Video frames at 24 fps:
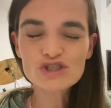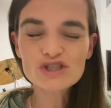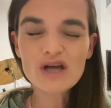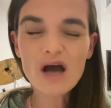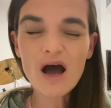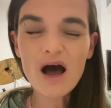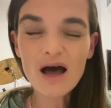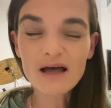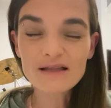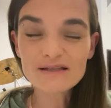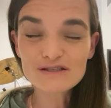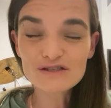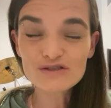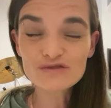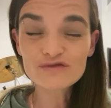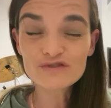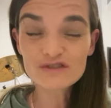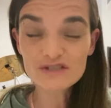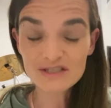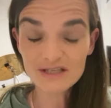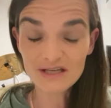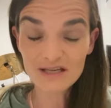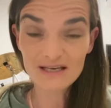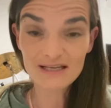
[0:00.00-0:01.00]
tons of
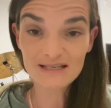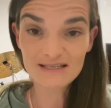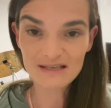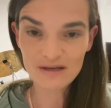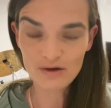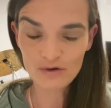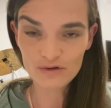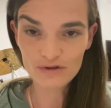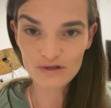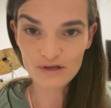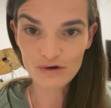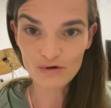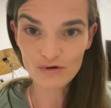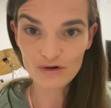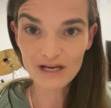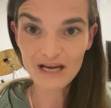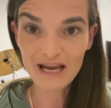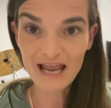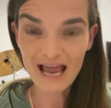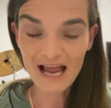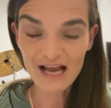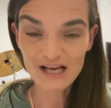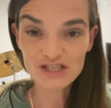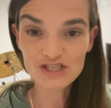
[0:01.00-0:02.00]
studies out there that
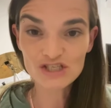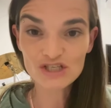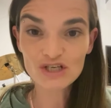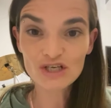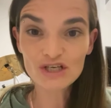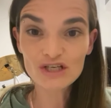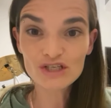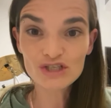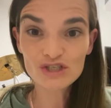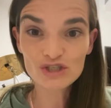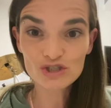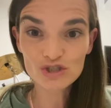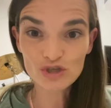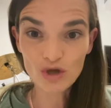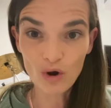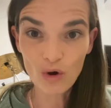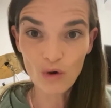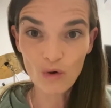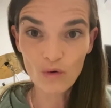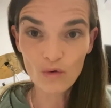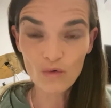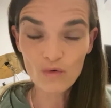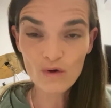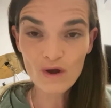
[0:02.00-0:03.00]
actually
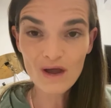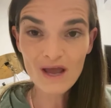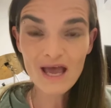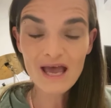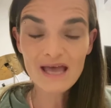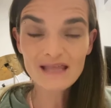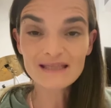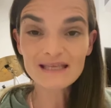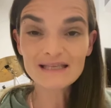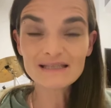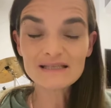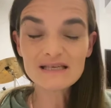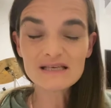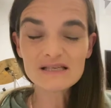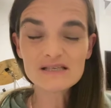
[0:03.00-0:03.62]
show that this